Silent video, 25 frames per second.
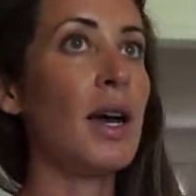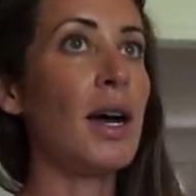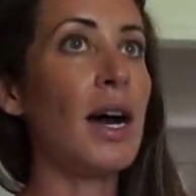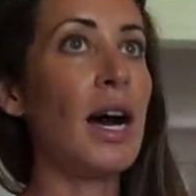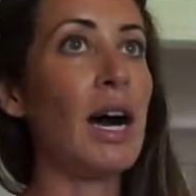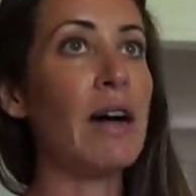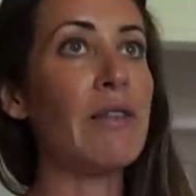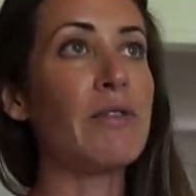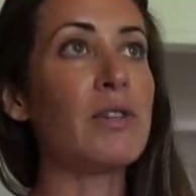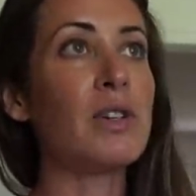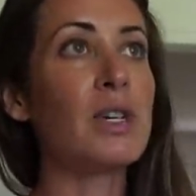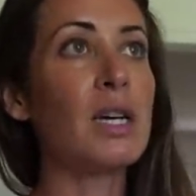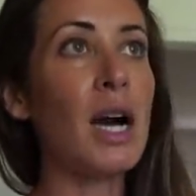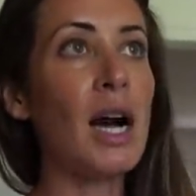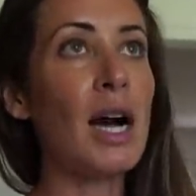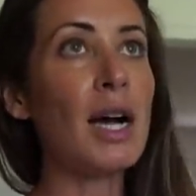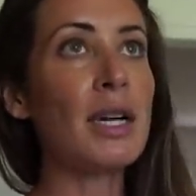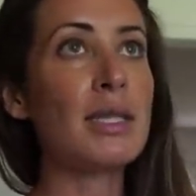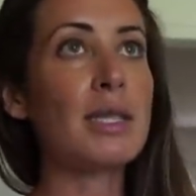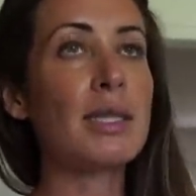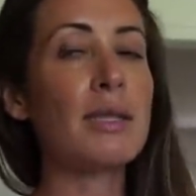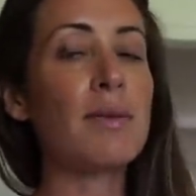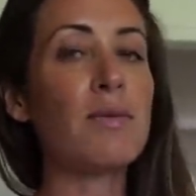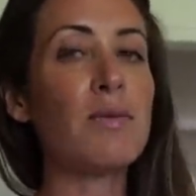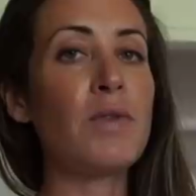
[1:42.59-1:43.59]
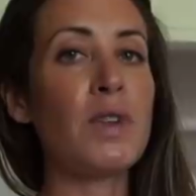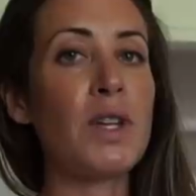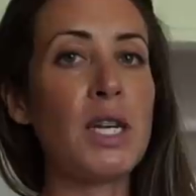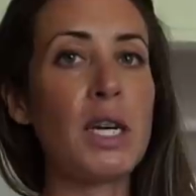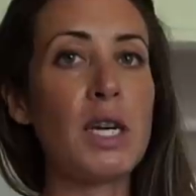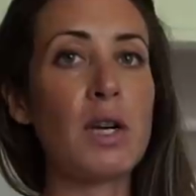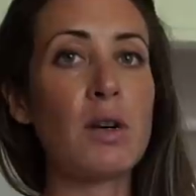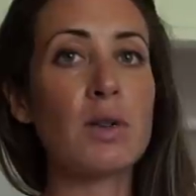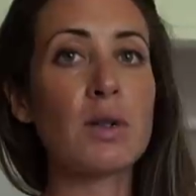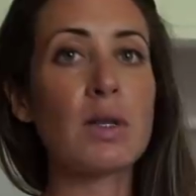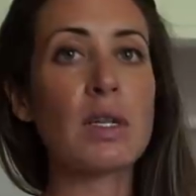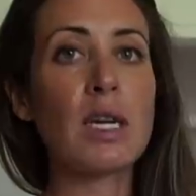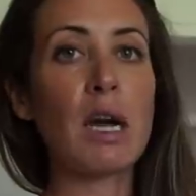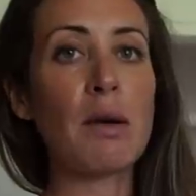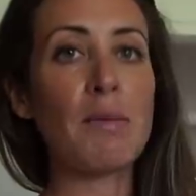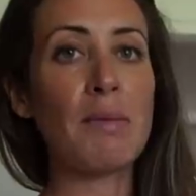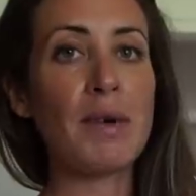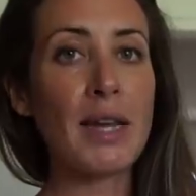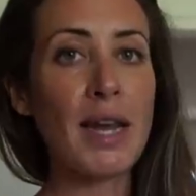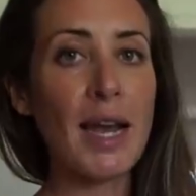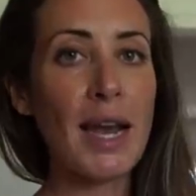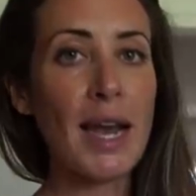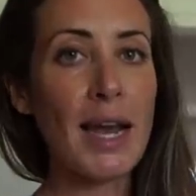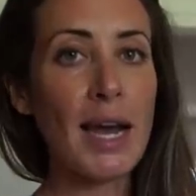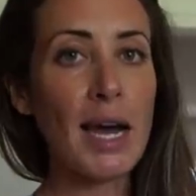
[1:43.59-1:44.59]
I've got some videos
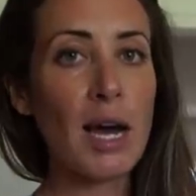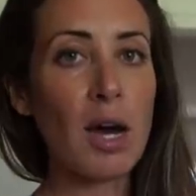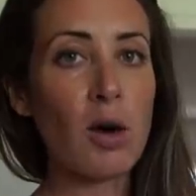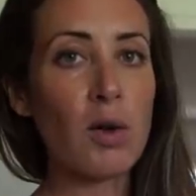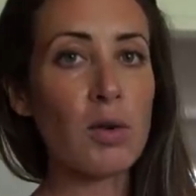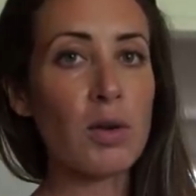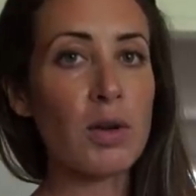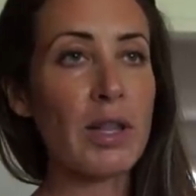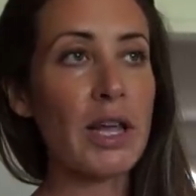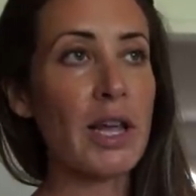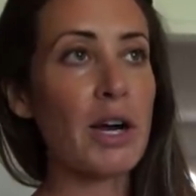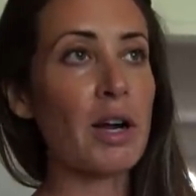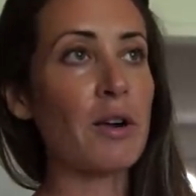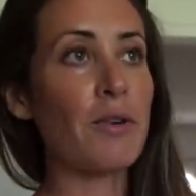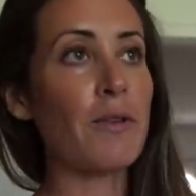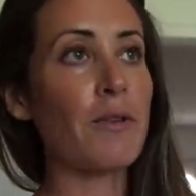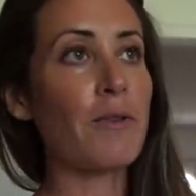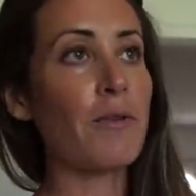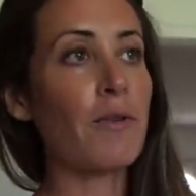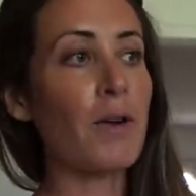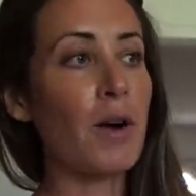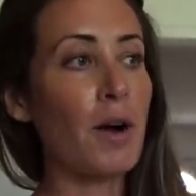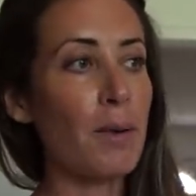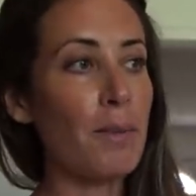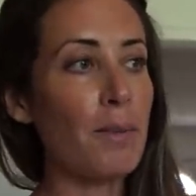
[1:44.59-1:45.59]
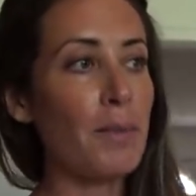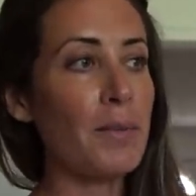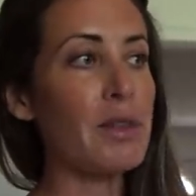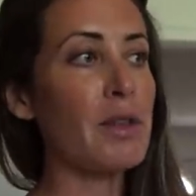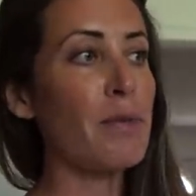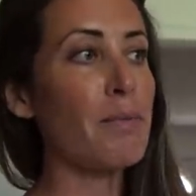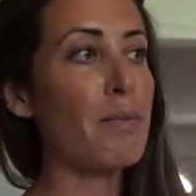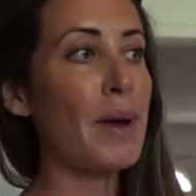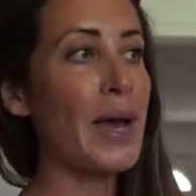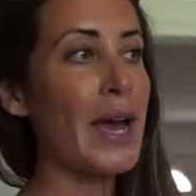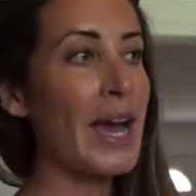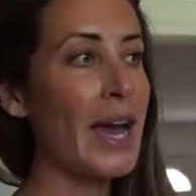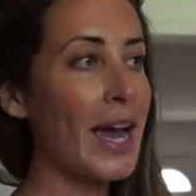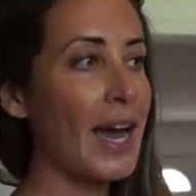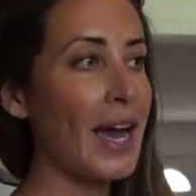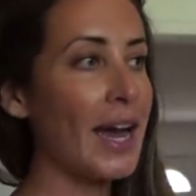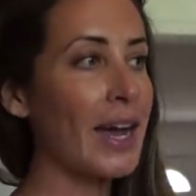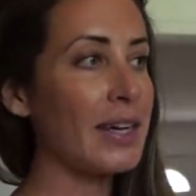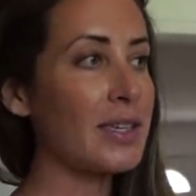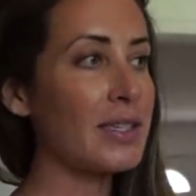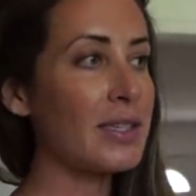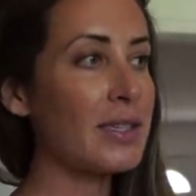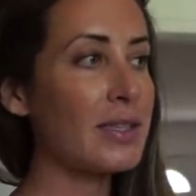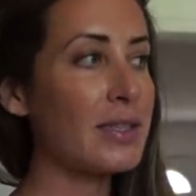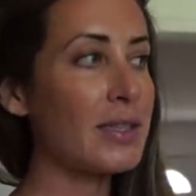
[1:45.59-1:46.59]
coming out that are from the
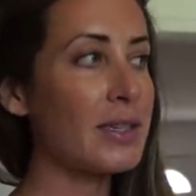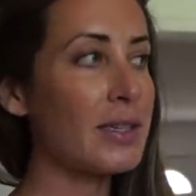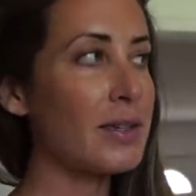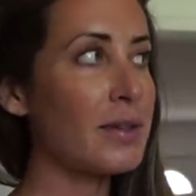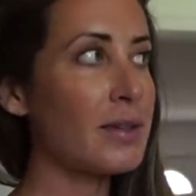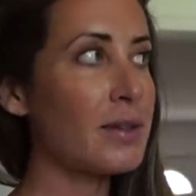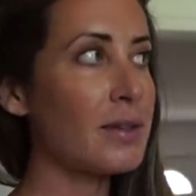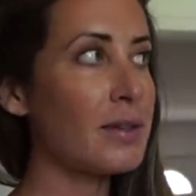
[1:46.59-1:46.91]
past.